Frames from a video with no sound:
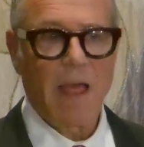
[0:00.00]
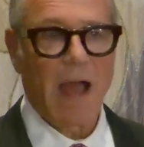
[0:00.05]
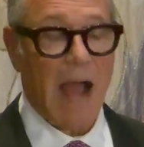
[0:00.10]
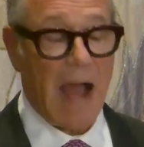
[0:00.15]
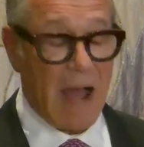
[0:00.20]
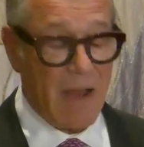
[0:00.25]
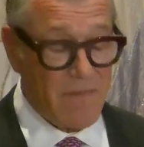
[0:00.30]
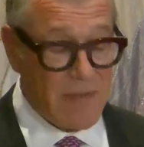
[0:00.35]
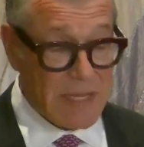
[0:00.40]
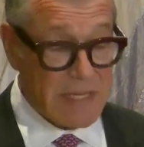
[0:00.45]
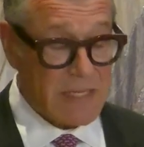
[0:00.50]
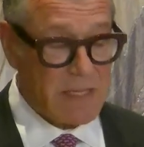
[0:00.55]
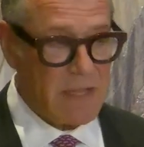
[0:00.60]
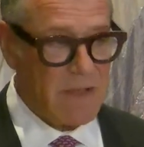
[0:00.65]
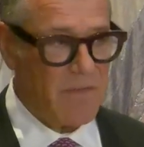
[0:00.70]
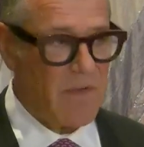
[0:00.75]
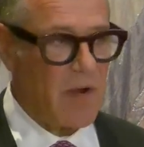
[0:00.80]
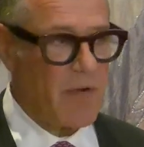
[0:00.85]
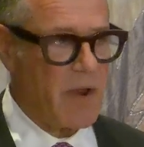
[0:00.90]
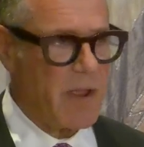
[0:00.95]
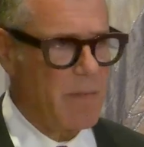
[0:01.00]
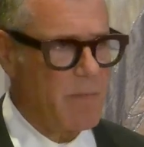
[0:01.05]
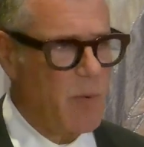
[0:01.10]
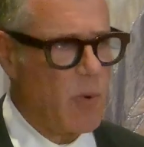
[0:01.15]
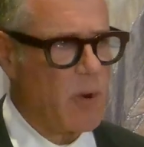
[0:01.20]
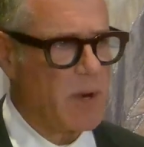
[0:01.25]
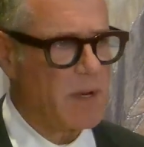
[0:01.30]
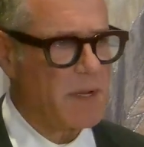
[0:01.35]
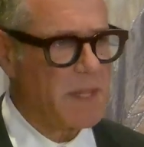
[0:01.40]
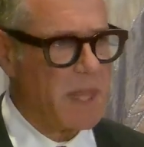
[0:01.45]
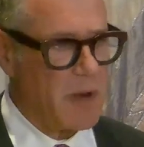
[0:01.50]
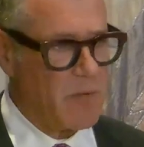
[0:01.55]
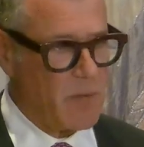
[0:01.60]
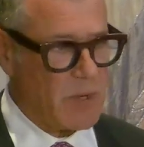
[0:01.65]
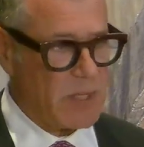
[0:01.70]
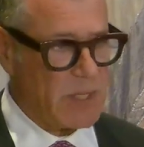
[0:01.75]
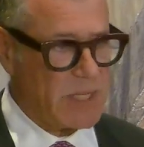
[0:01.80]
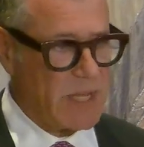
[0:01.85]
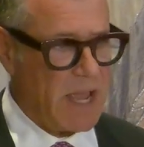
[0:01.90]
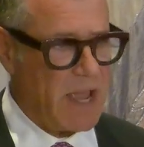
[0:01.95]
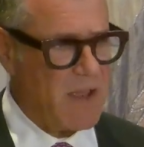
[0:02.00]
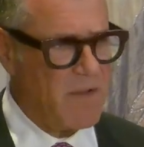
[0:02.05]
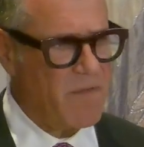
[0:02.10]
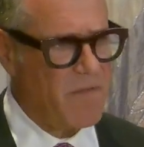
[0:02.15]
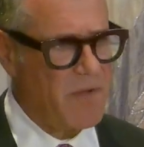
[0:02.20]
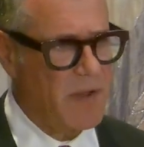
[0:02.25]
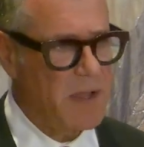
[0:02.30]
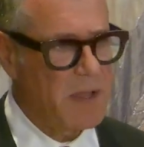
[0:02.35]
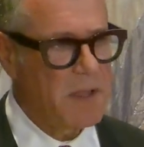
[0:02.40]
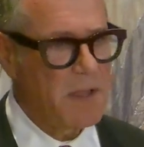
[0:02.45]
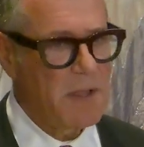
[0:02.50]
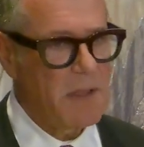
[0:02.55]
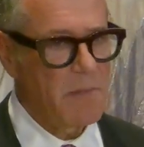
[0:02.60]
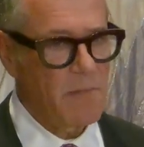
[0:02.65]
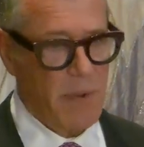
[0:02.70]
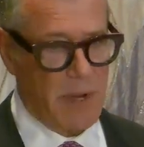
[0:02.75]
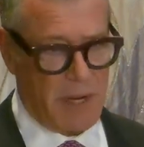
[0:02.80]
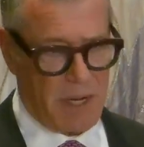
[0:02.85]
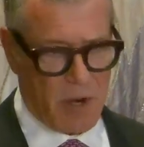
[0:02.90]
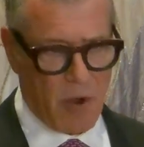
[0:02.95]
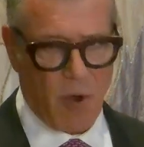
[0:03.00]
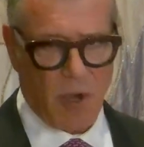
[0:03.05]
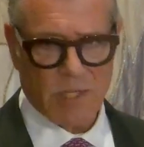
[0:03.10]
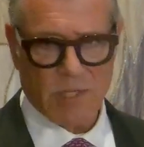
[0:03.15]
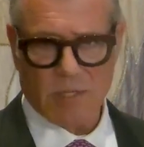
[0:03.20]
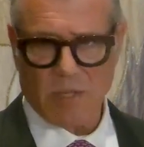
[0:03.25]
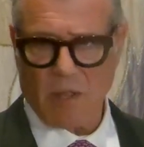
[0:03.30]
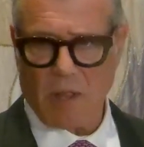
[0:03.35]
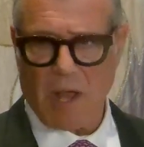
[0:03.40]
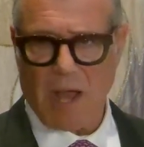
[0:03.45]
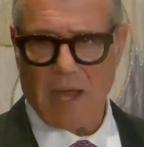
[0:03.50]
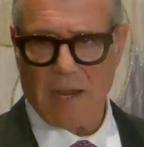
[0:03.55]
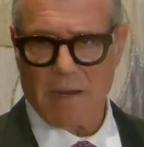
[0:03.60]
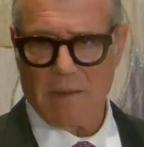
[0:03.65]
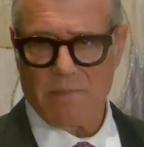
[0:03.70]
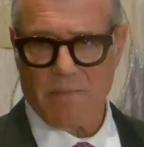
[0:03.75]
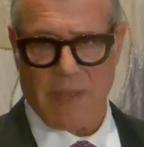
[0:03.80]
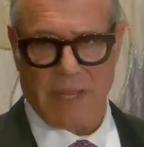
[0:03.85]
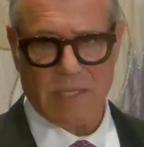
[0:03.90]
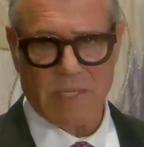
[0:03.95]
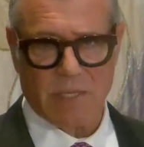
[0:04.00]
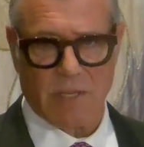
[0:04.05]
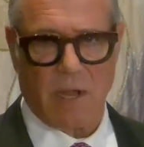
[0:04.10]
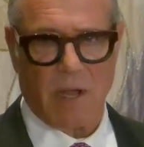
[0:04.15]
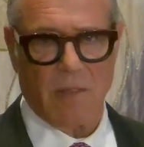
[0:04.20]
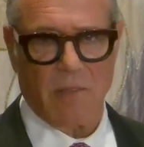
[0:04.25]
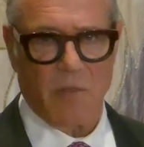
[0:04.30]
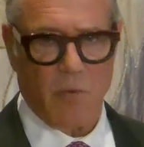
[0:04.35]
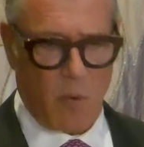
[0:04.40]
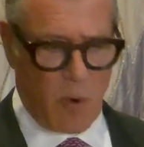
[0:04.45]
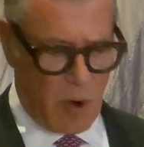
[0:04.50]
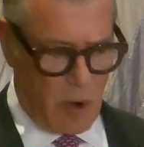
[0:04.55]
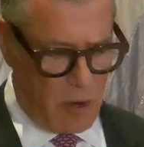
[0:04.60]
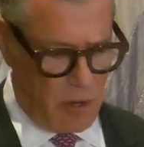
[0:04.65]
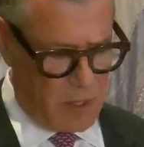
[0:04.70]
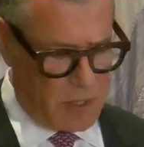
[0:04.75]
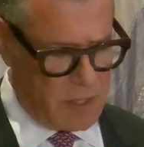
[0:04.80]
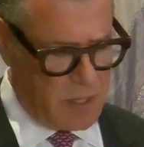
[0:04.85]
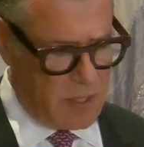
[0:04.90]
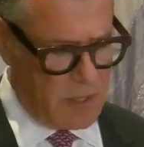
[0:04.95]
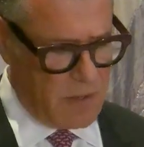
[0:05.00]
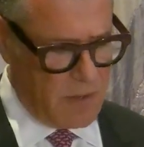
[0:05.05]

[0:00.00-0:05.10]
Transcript: Obviously, very important that we're safe, but it costs a lot based on the world.